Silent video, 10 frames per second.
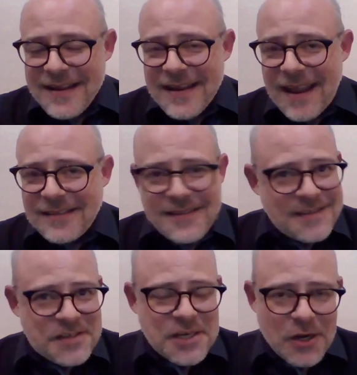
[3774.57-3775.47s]
And
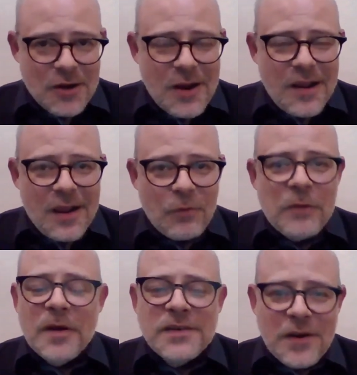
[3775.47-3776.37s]
this year, we
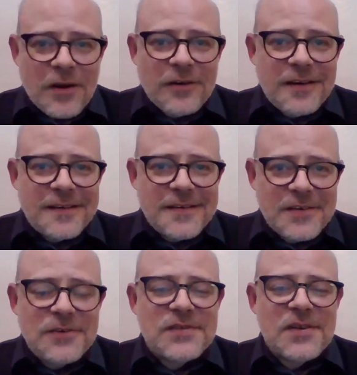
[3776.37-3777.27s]
return
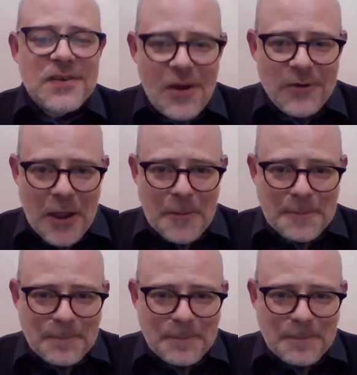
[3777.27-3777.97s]
to Sedona.